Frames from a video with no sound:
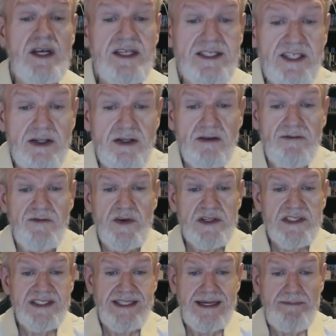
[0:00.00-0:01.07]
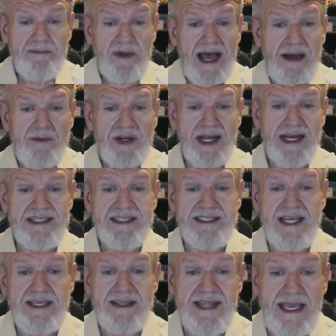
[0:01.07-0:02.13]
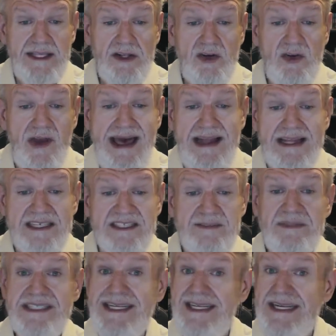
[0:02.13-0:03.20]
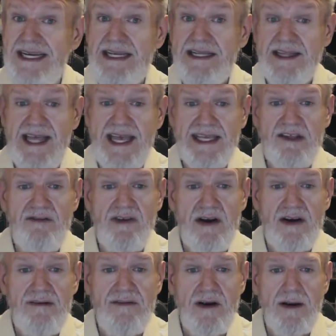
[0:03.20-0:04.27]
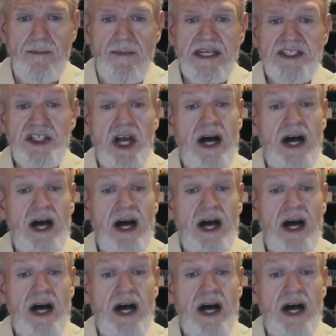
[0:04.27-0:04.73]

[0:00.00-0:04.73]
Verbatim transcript: So first up, I would like to say thank you to Alex Medina. Thank you very, very much.